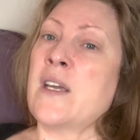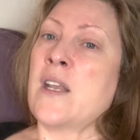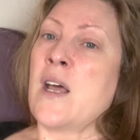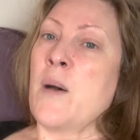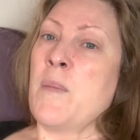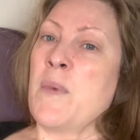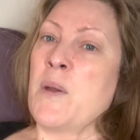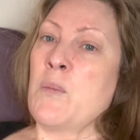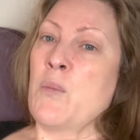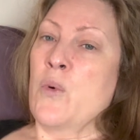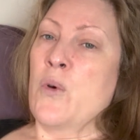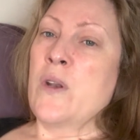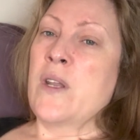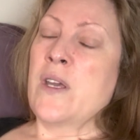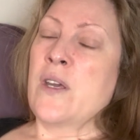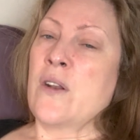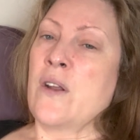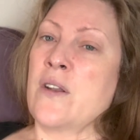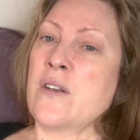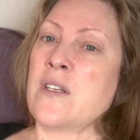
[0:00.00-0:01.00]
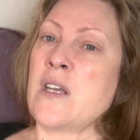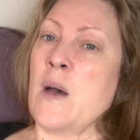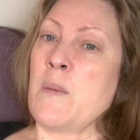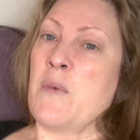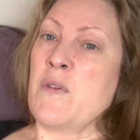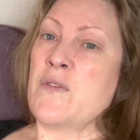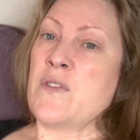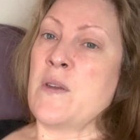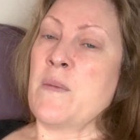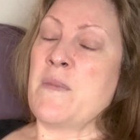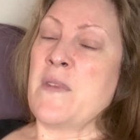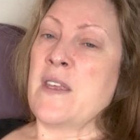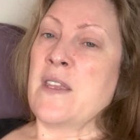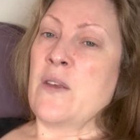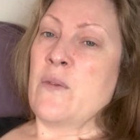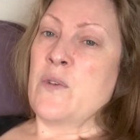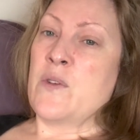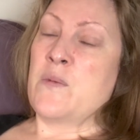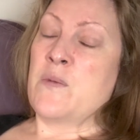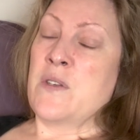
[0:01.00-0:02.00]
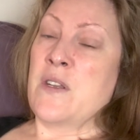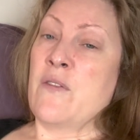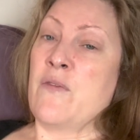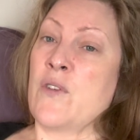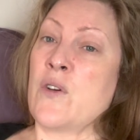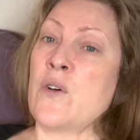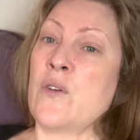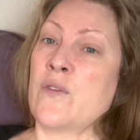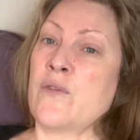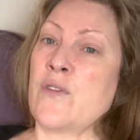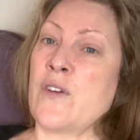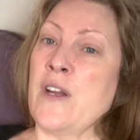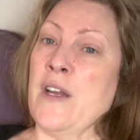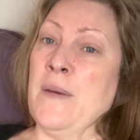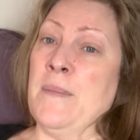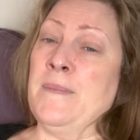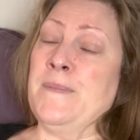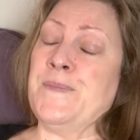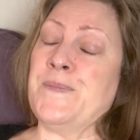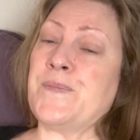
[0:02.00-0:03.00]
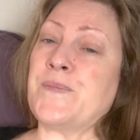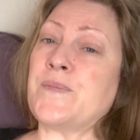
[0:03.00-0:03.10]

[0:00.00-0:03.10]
it up and putting it on top of something that was difficult for him,